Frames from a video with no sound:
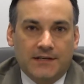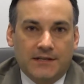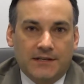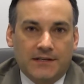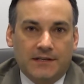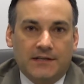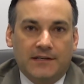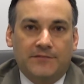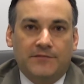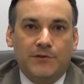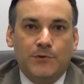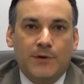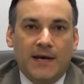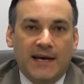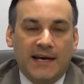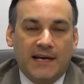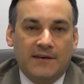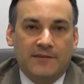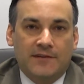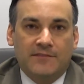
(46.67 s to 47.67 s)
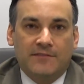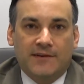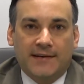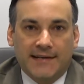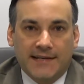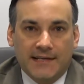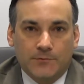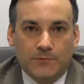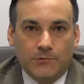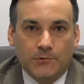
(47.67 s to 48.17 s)
Uh, if you have a
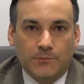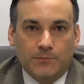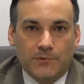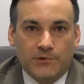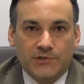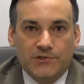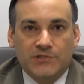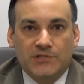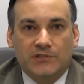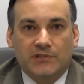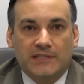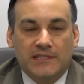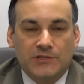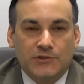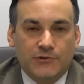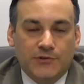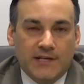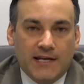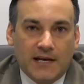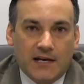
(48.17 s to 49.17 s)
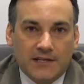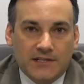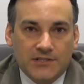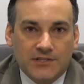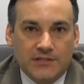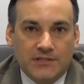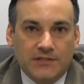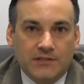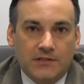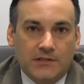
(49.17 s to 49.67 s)
viable personal injury
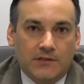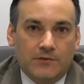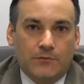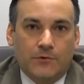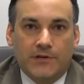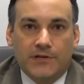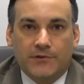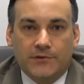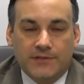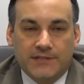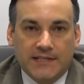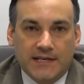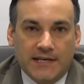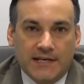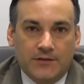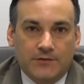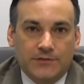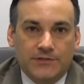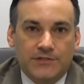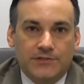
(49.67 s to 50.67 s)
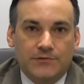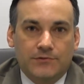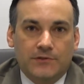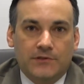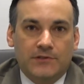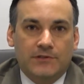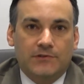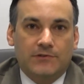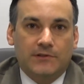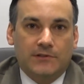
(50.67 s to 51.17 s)
action, what you're entitled to
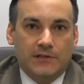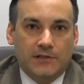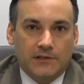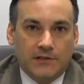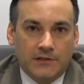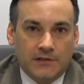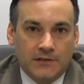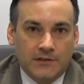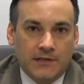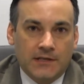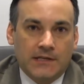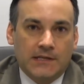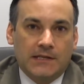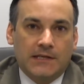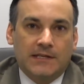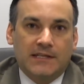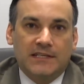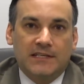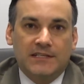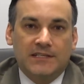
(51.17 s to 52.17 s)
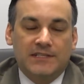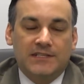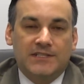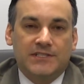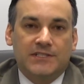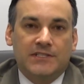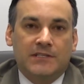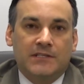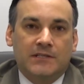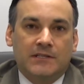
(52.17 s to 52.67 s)
under the law
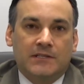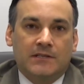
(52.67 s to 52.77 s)
is